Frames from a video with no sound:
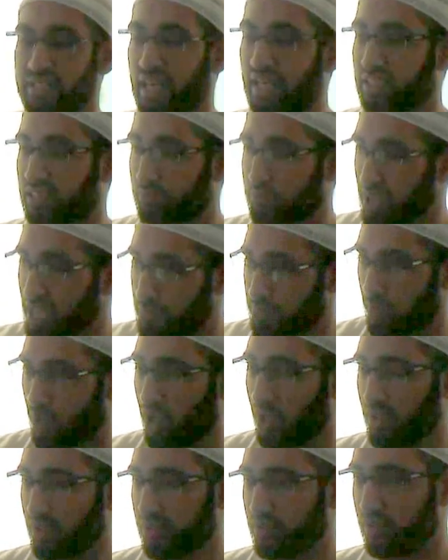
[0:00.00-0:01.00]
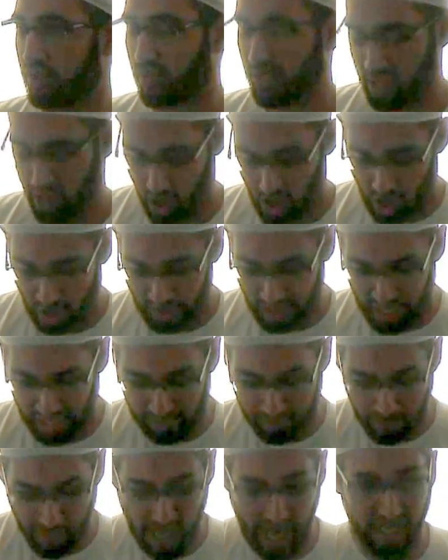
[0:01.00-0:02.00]
that people are
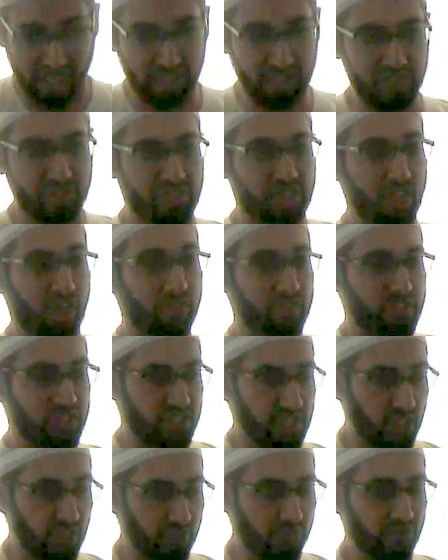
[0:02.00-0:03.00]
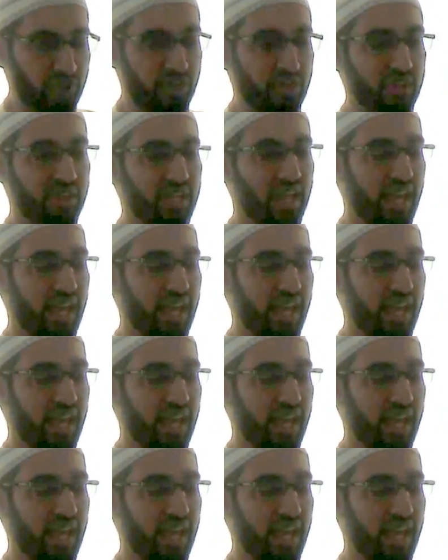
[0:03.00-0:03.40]
like mines of silver